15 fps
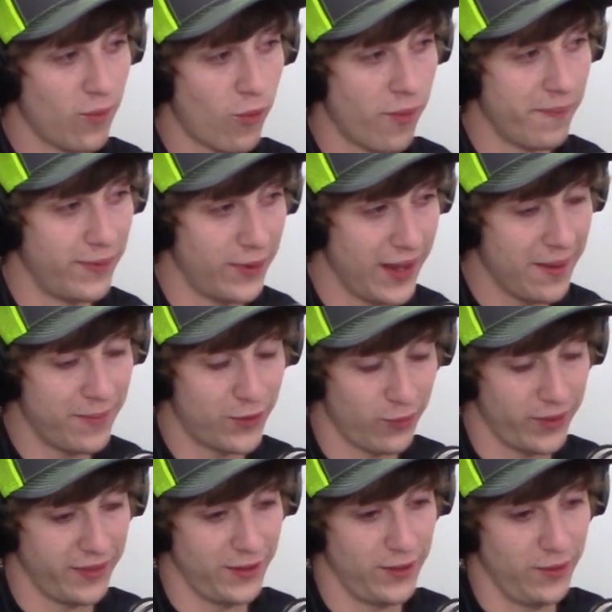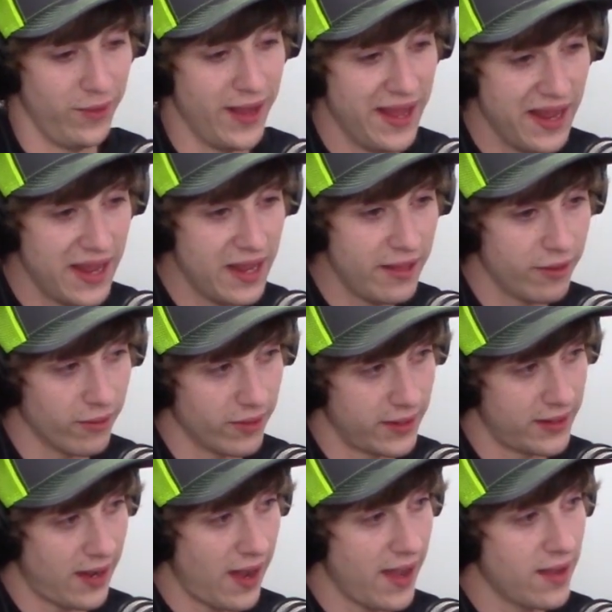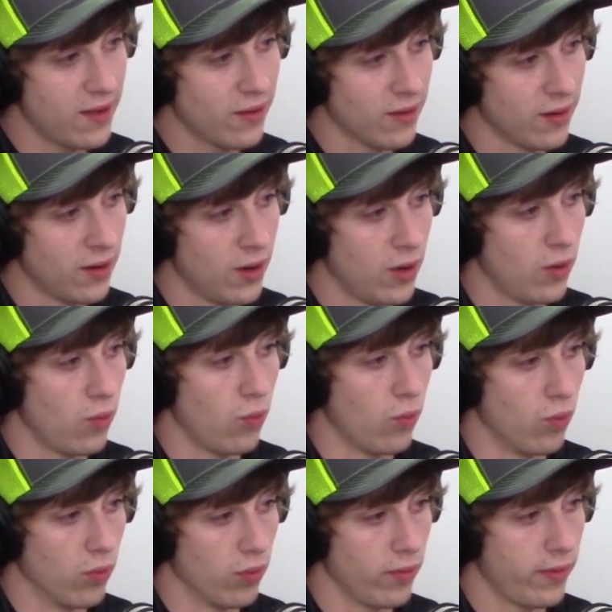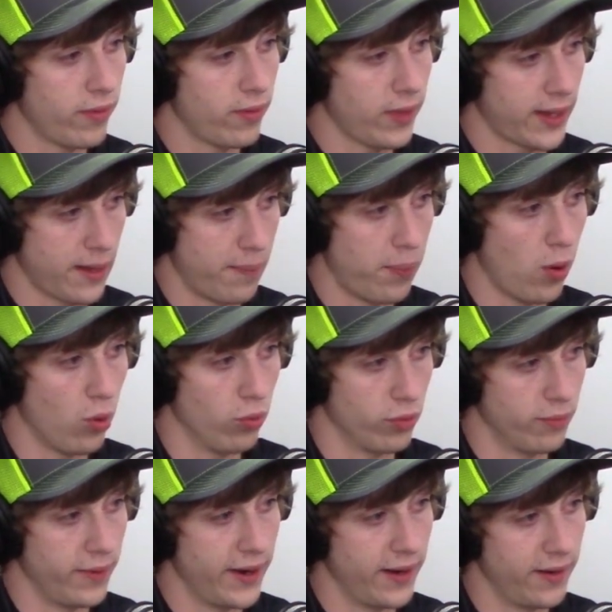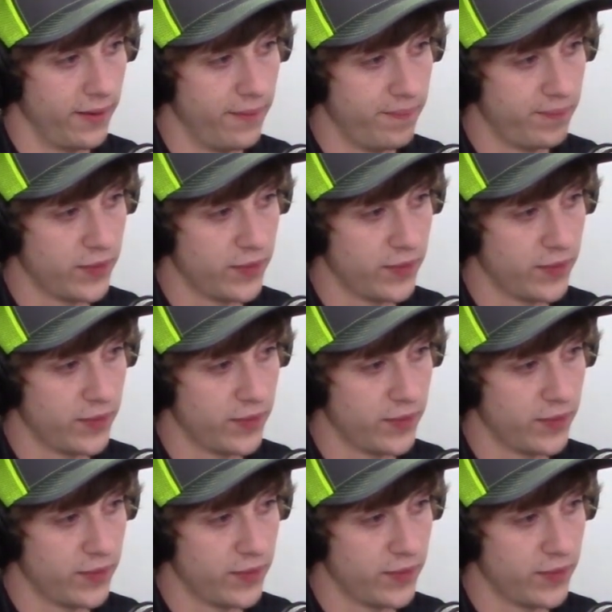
I'm in between the two. Either a tiger or like a polar bear.